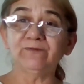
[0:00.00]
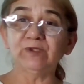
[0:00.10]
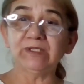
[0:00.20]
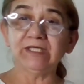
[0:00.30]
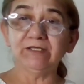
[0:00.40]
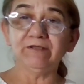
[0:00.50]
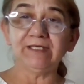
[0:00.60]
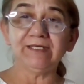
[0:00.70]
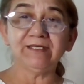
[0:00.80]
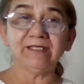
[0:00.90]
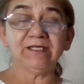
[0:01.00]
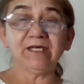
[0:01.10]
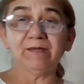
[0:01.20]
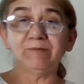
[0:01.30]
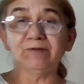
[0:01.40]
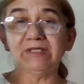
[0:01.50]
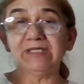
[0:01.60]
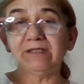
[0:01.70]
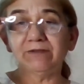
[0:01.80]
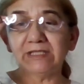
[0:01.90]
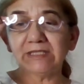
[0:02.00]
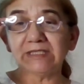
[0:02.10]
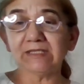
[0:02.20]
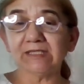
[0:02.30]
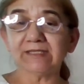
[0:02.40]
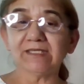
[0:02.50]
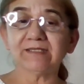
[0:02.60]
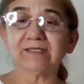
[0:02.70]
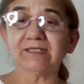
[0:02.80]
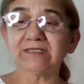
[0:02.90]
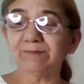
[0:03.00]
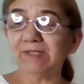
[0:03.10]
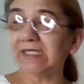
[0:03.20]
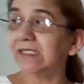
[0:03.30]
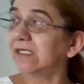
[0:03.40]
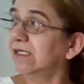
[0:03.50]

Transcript: If you hear any hammering or anything like that, that's my